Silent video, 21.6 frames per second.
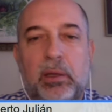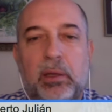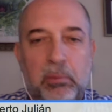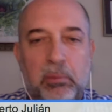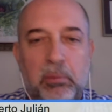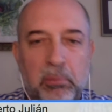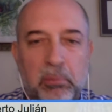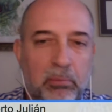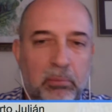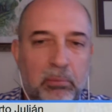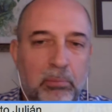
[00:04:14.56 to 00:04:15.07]

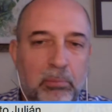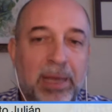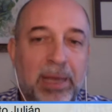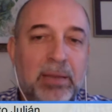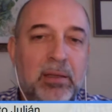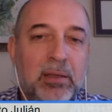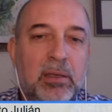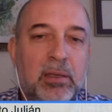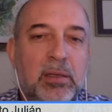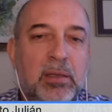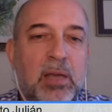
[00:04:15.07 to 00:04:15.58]
but
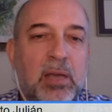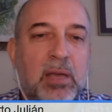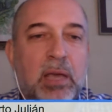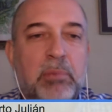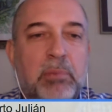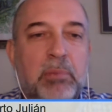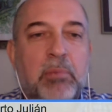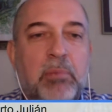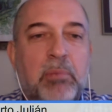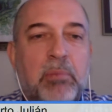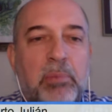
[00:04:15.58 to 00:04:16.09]
inside my
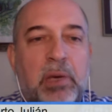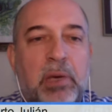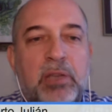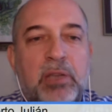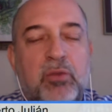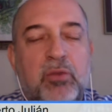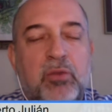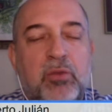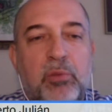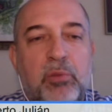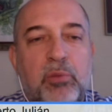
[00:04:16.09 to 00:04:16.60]
passion for
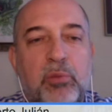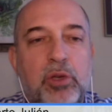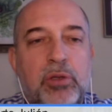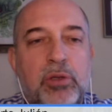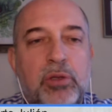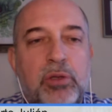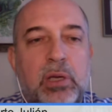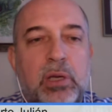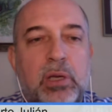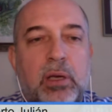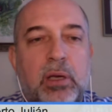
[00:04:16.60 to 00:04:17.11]
music,
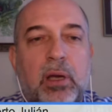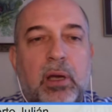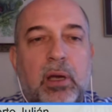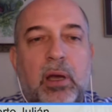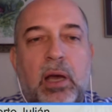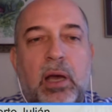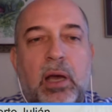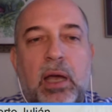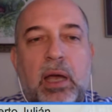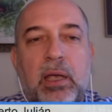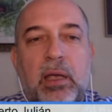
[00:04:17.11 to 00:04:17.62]

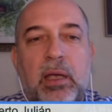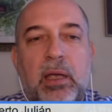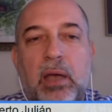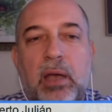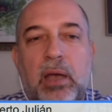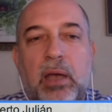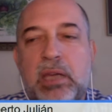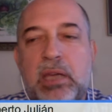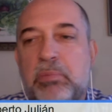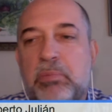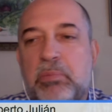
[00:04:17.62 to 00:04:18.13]
I
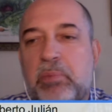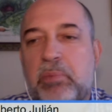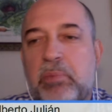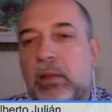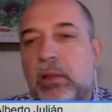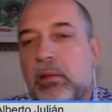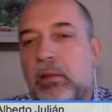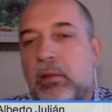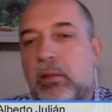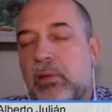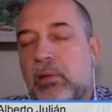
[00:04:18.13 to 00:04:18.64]
spend
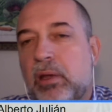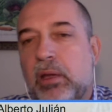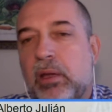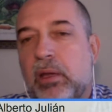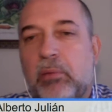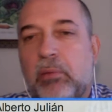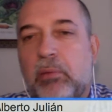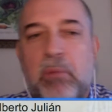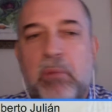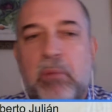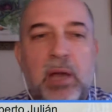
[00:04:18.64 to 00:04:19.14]

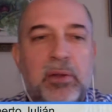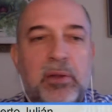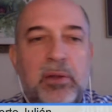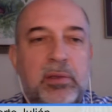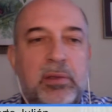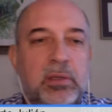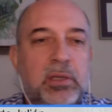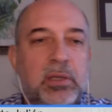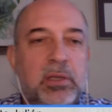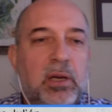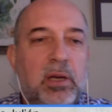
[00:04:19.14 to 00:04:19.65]
months,
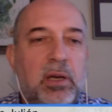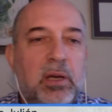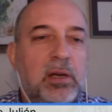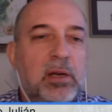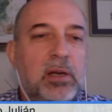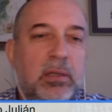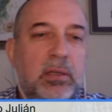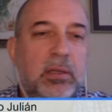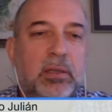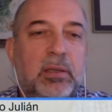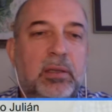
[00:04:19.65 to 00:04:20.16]
years
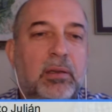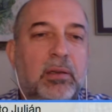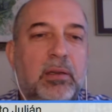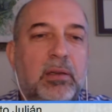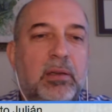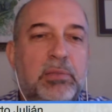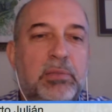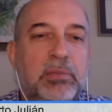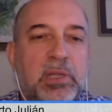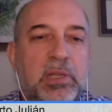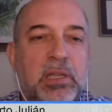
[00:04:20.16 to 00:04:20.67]
in
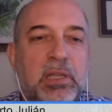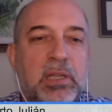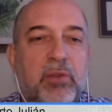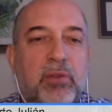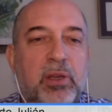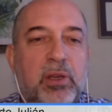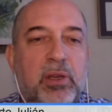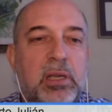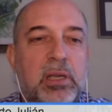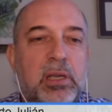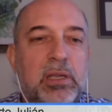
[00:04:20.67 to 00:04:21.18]
specific
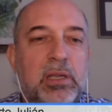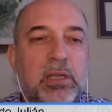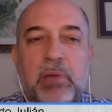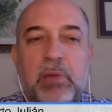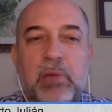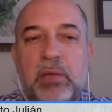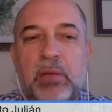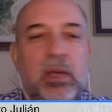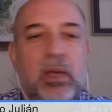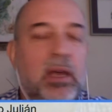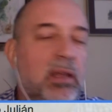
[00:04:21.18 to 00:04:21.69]
things, but
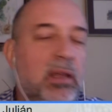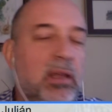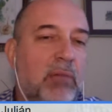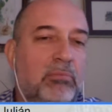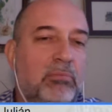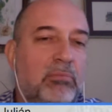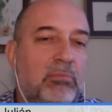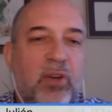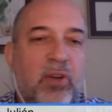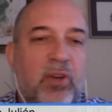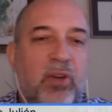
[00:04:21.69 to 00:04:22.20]

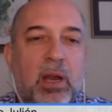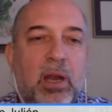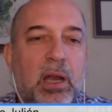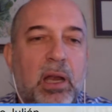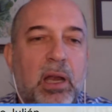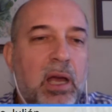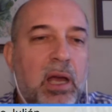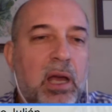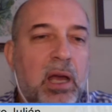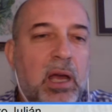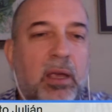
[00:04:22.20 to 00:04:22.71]
finally
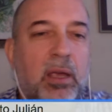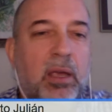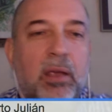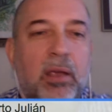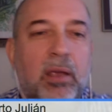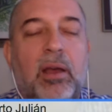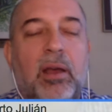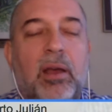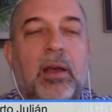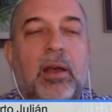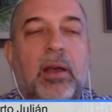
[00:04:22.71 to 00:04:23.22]

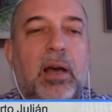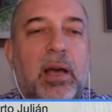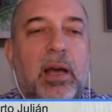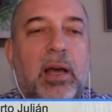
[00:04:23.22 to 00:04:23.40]
I